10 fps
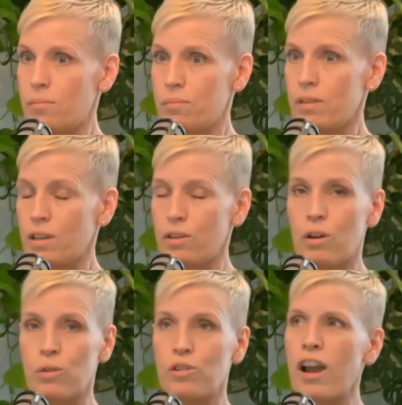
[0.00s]

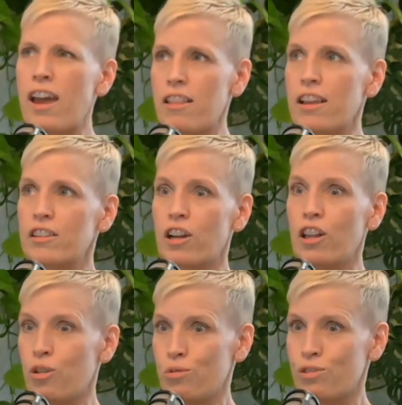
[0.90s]
And you're kind of like the
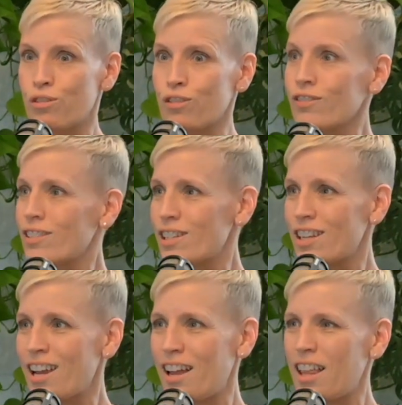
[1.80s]
closer. That's
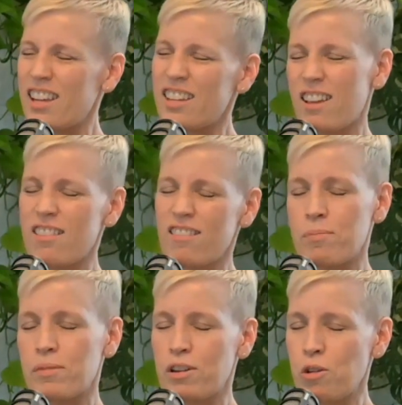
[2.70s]
kind of I like that
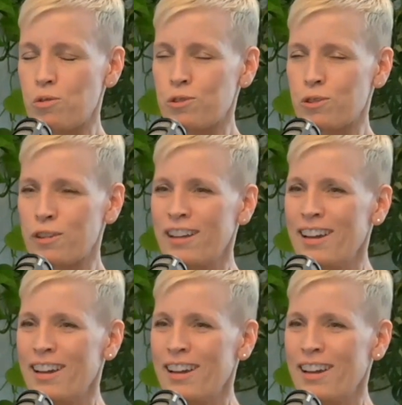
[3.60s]
I'm a closer.